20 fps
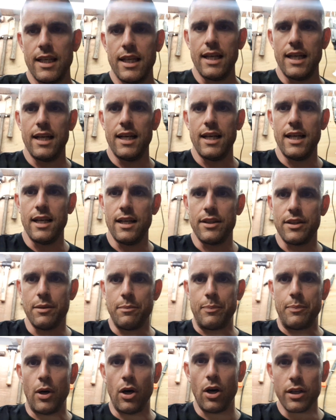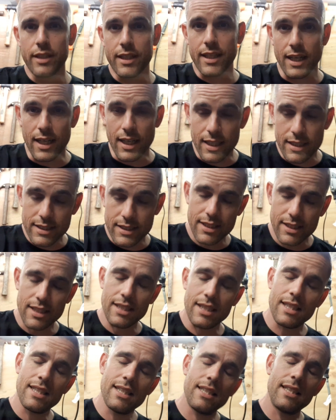The podcast
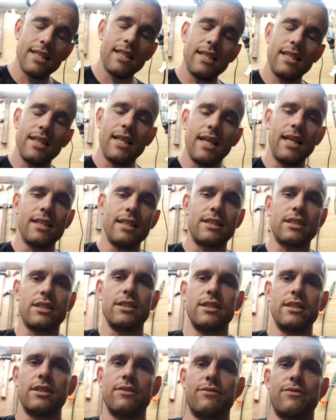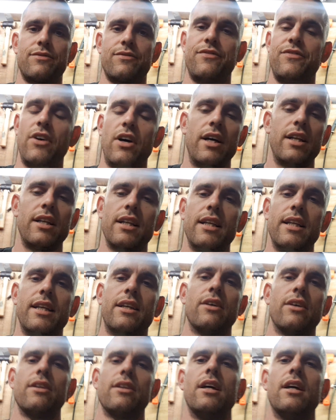has finally
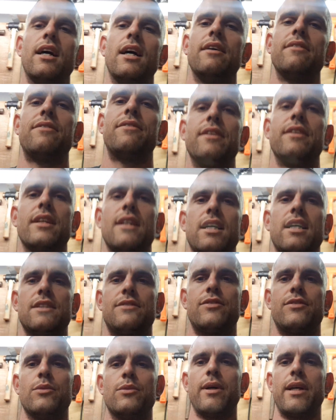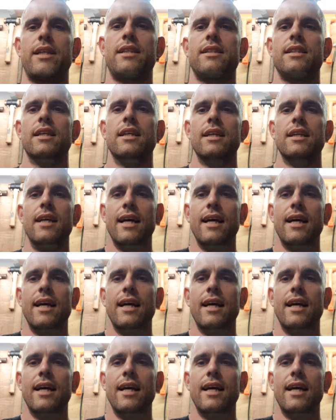gone live in the last few weeks,